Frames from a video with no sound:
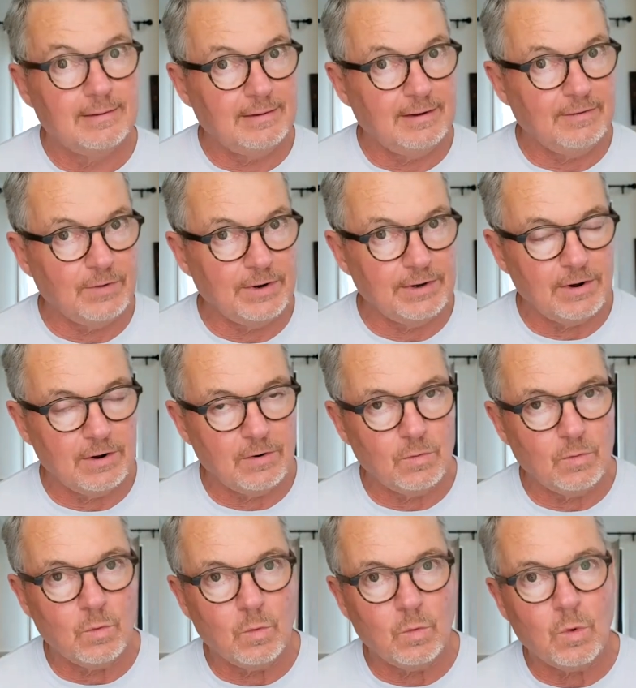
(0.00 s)
If we know
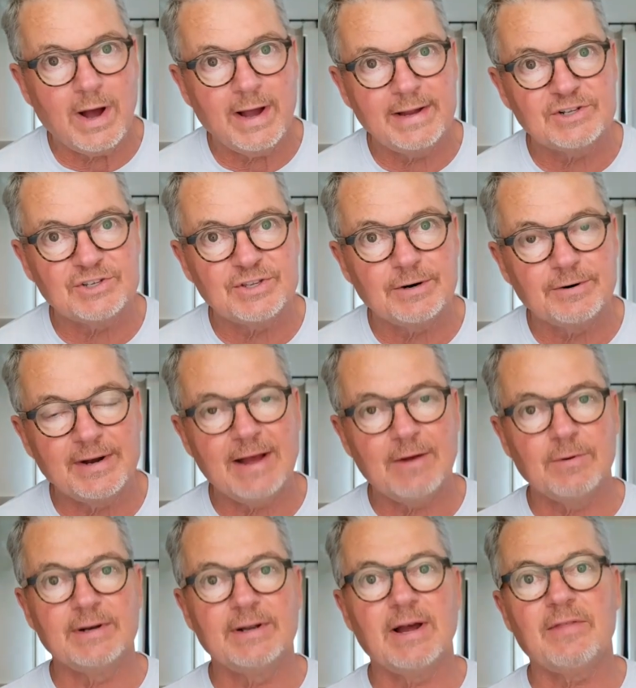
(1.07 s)
why it's there and how
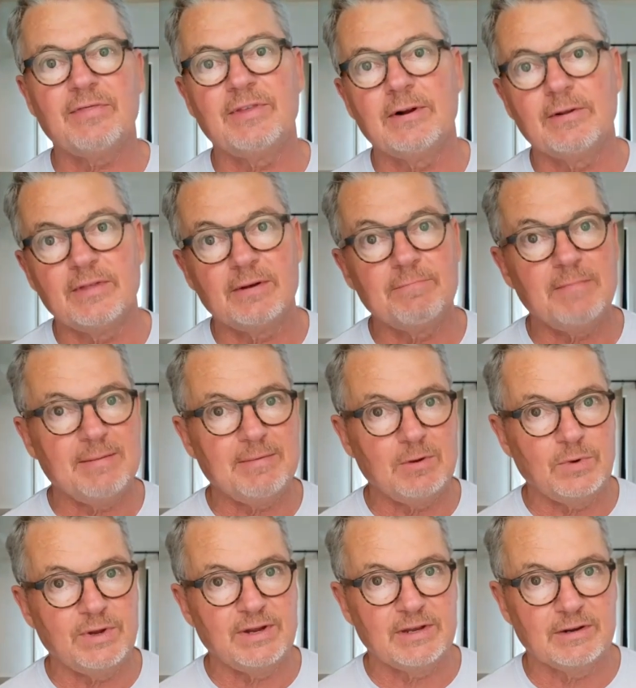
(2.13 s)
it got there, then maybe
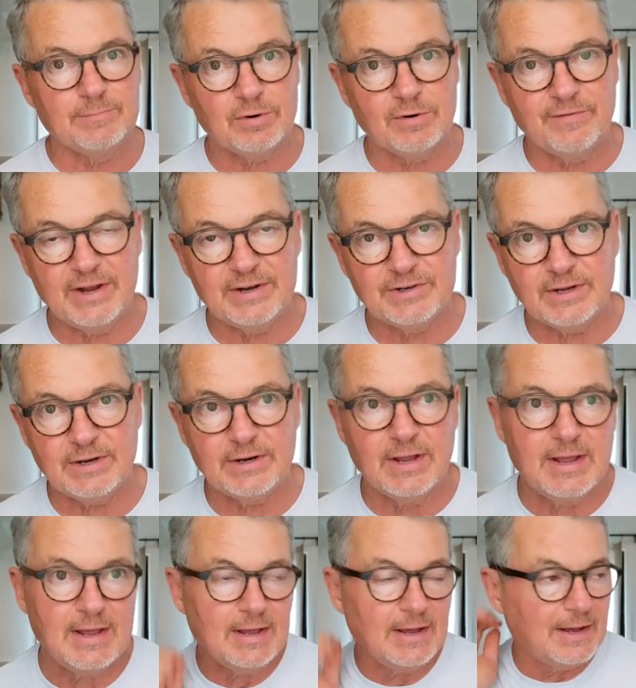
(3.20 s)
we can prevent it.
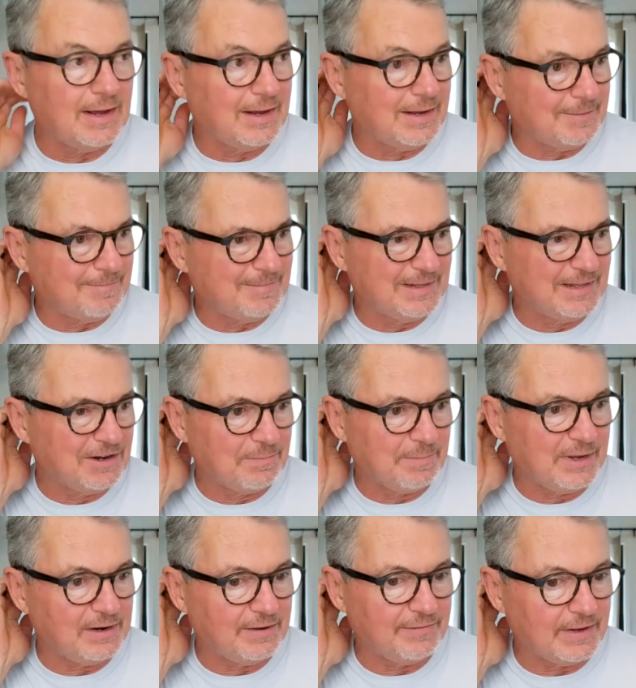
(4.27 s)
A little
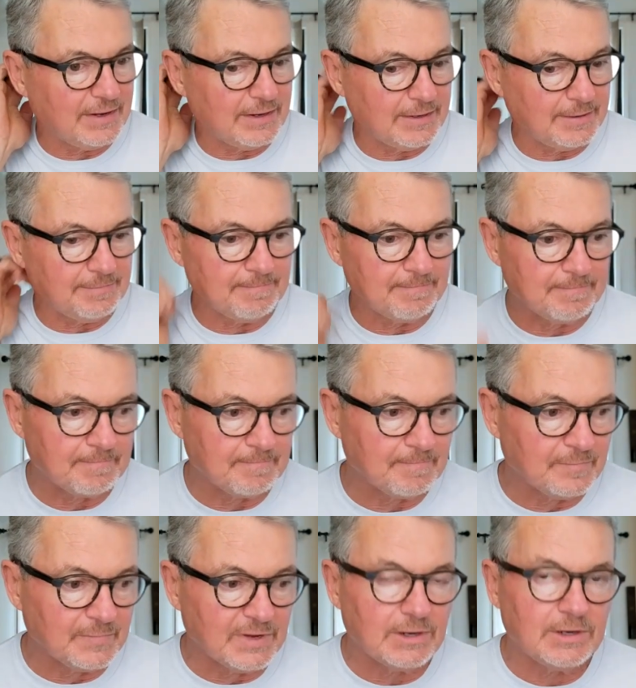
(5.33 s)
bit of a
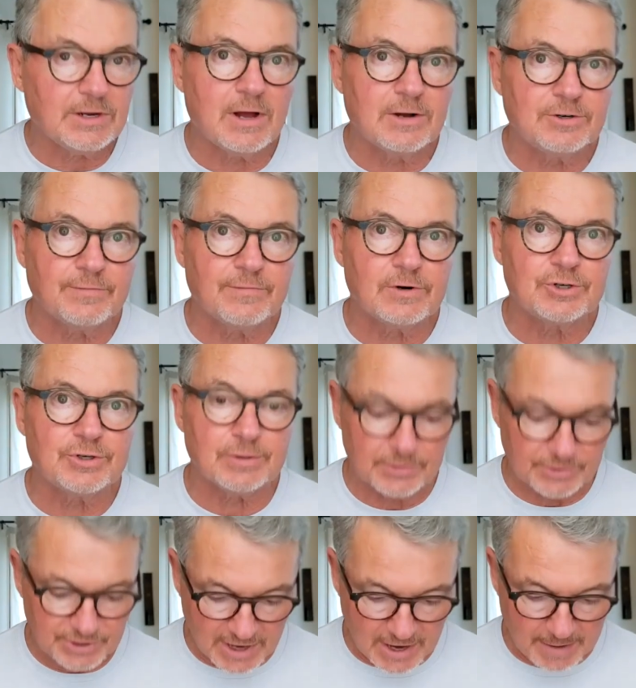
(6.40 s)
controversial
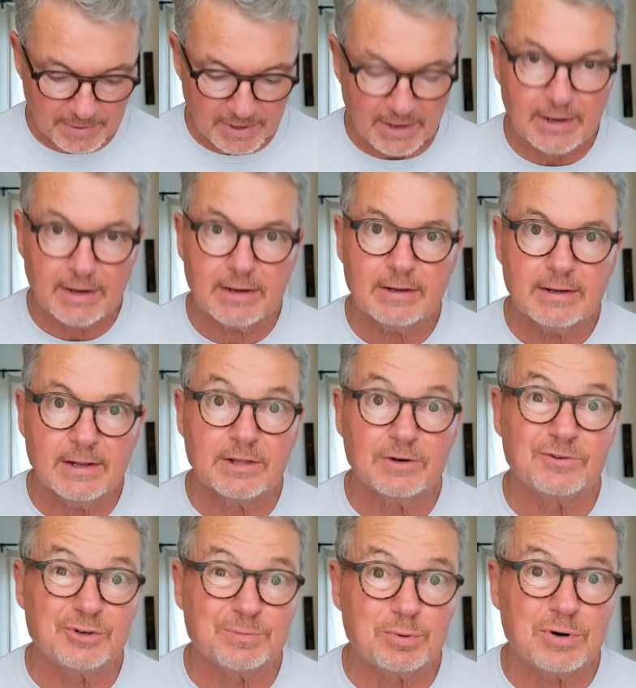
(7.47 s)
topic, a little
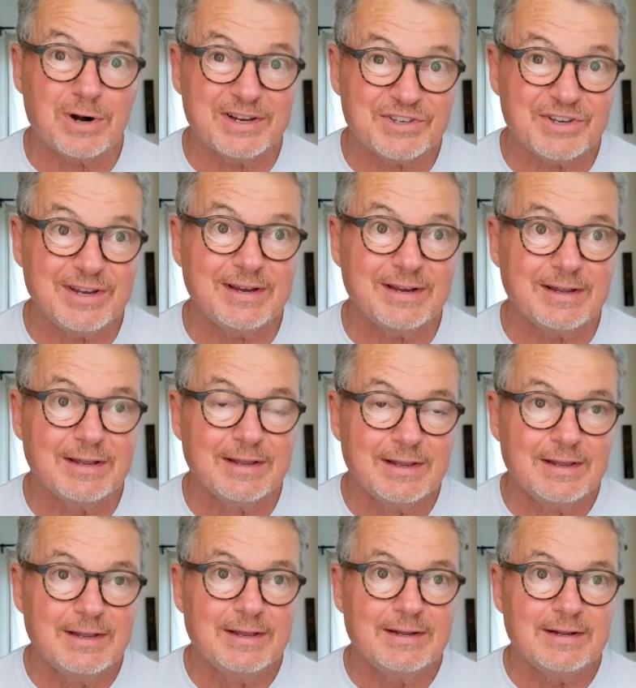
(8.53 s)
depressing.
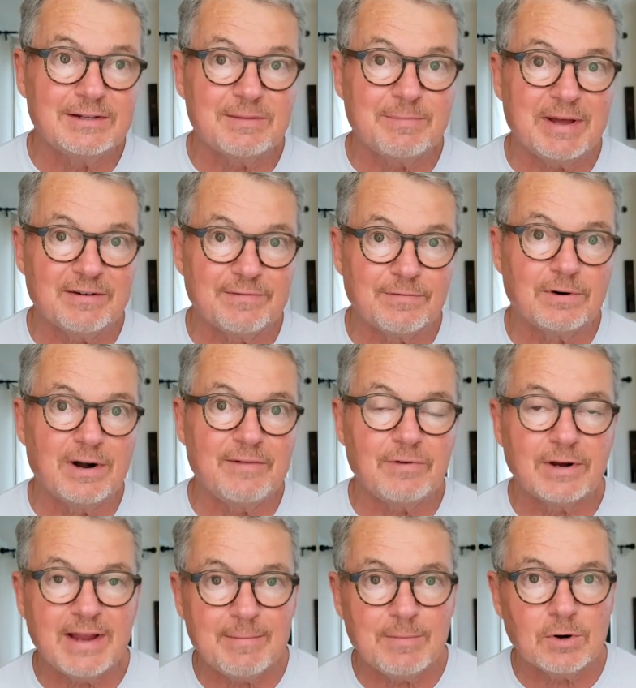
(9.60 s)
It's about a forever
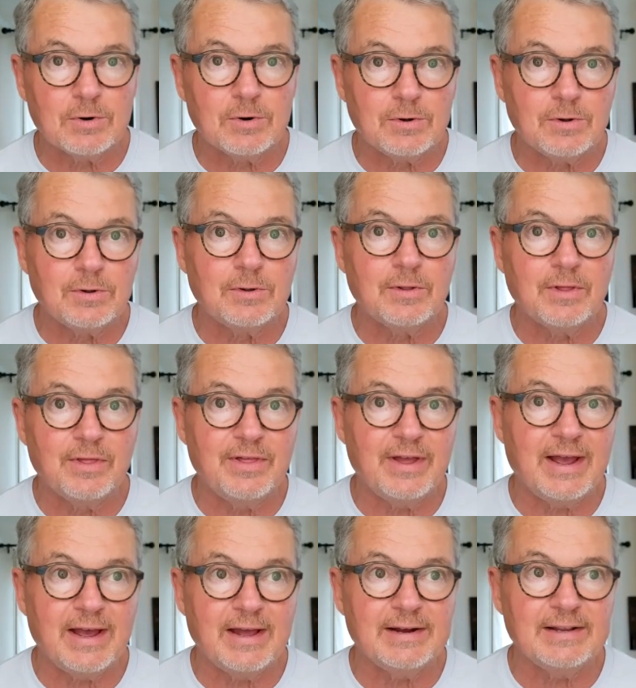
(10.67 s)
chemical
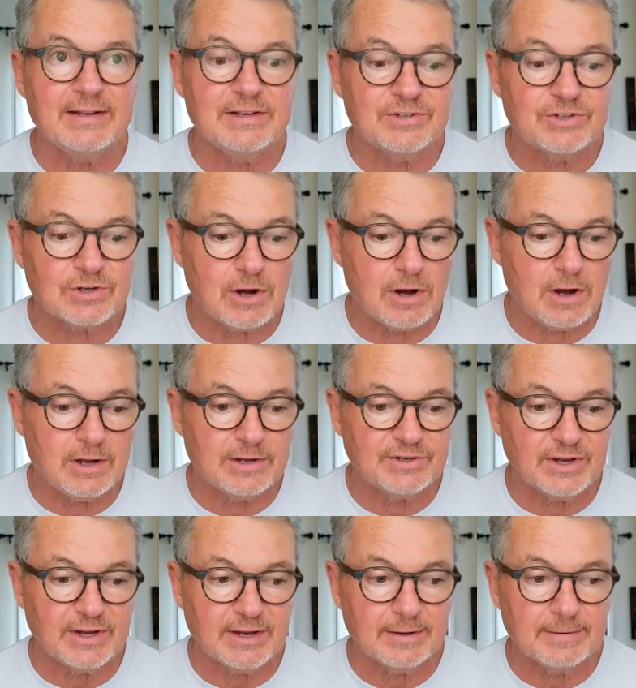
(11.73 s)
that is
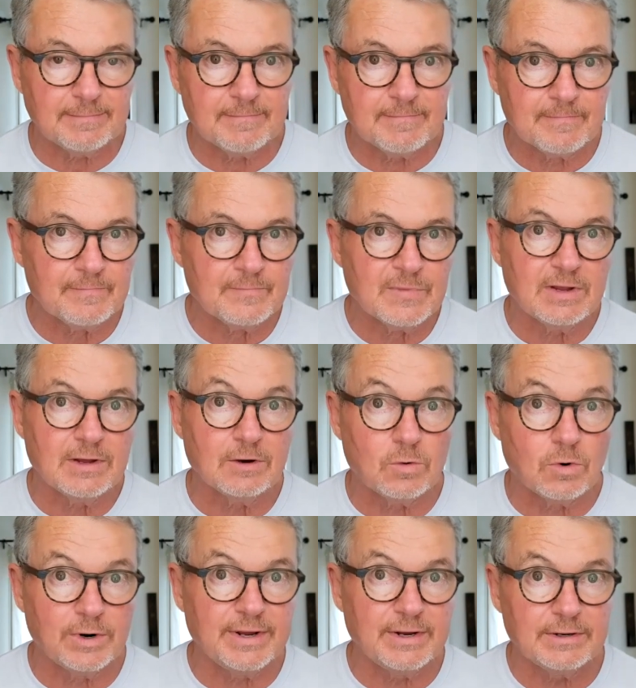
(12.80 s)
causing,
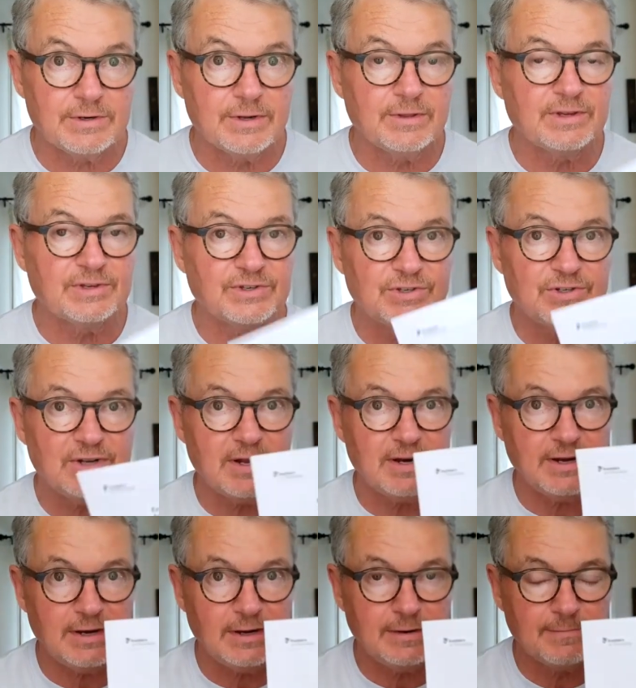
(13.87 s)
according to this
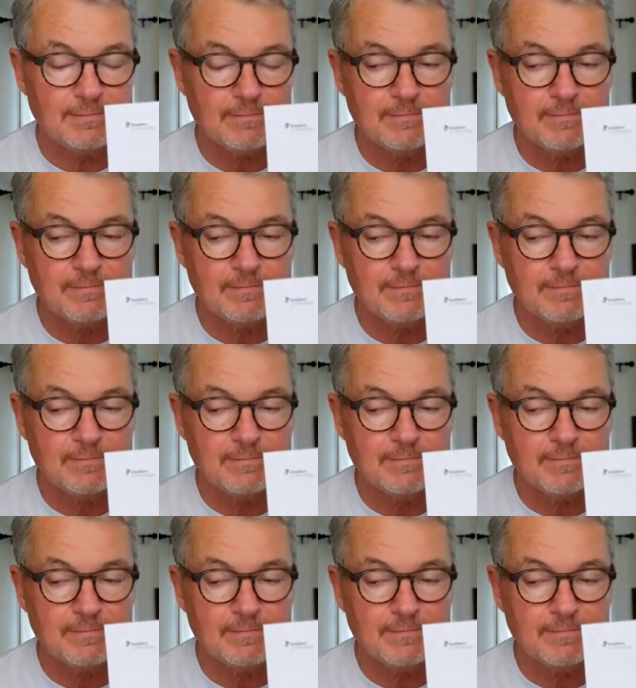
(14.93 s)
study,